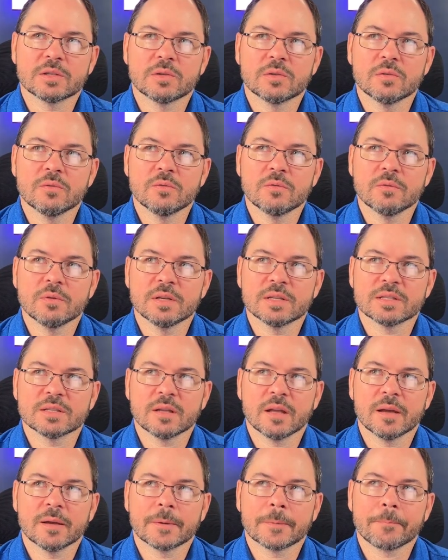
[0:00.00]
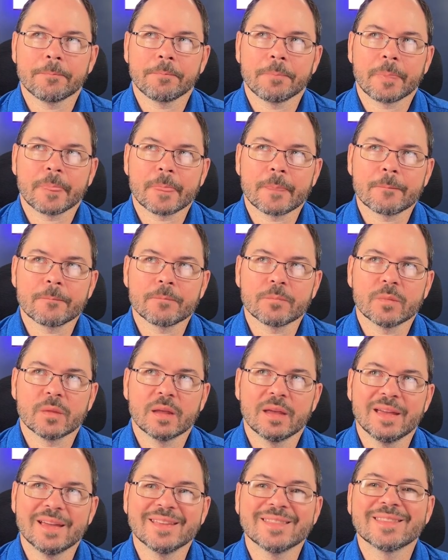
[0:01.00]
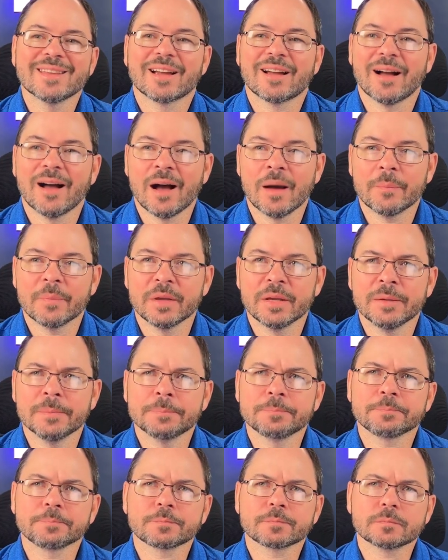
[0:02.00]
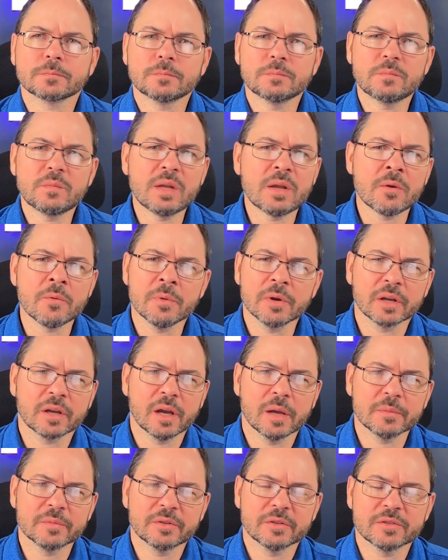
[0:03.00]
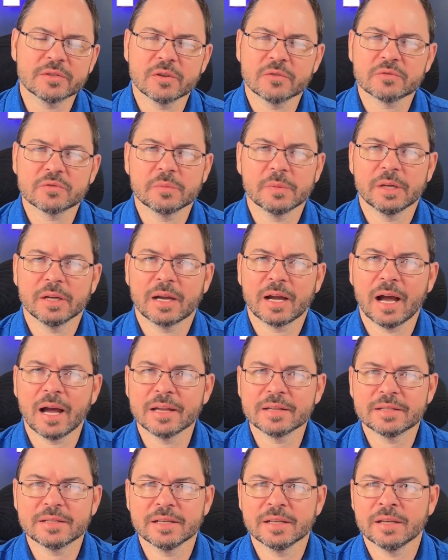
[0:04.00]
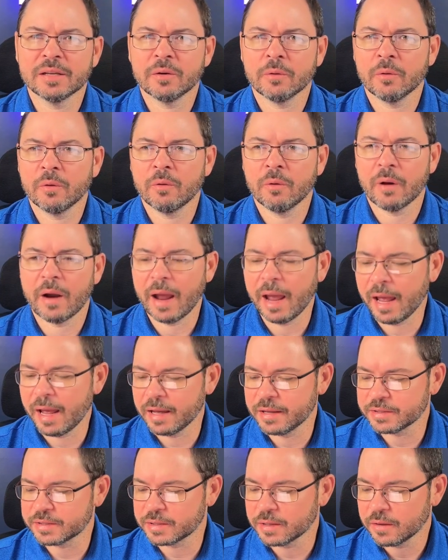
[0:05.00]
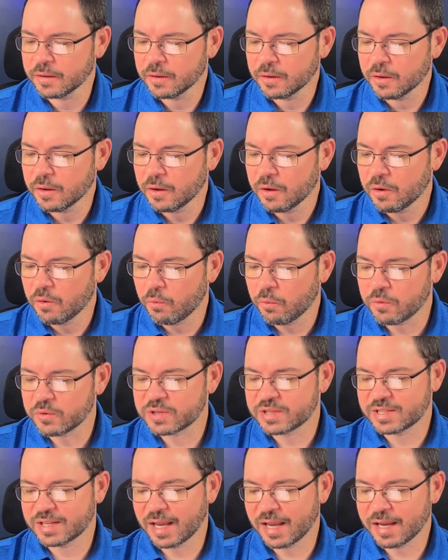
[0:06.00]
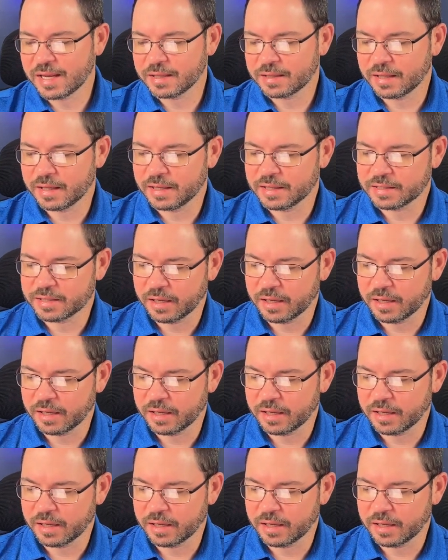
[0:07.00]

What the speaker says: too, is like in the copy, when it comes to social media content or ads, we're saying things